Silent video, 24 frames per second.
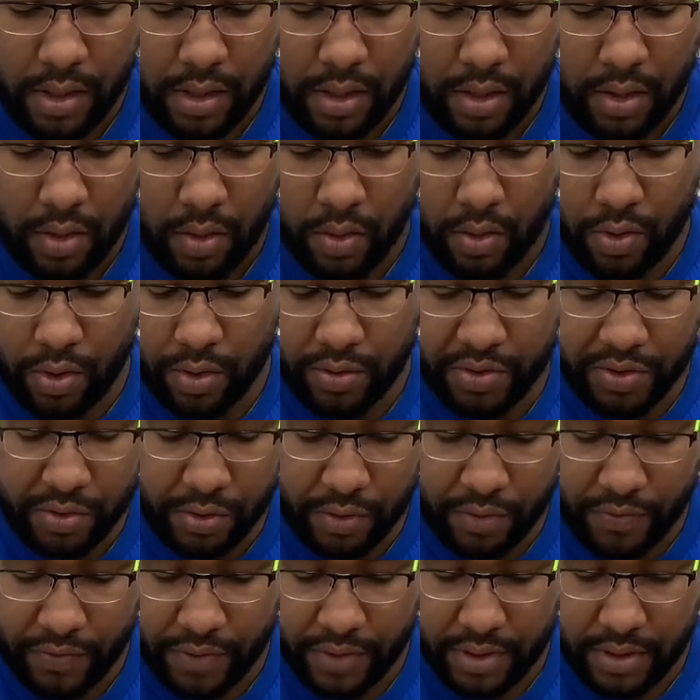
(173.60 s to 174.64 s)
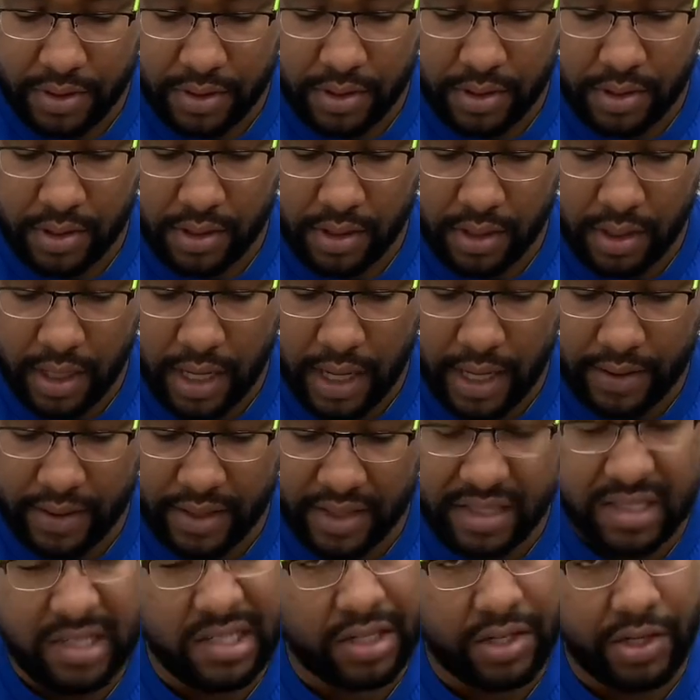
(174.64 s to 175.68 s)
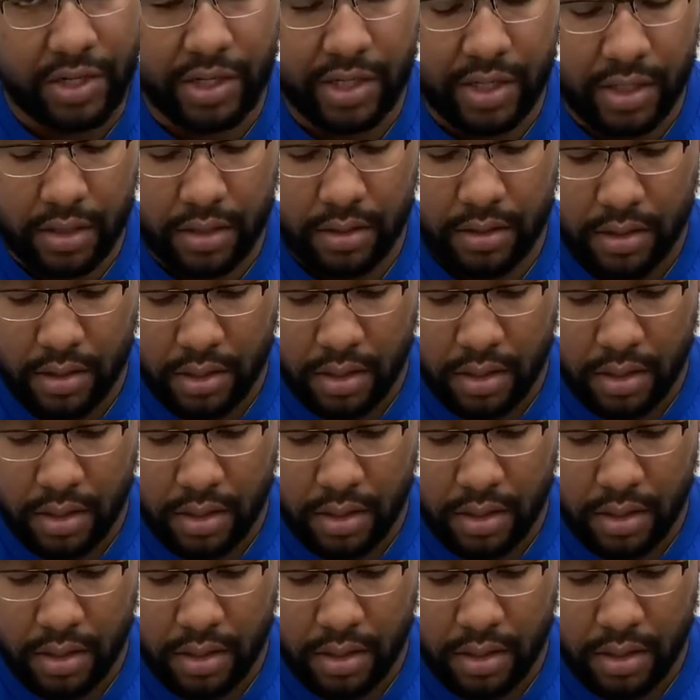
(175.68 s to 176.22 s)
or a surface that's secure.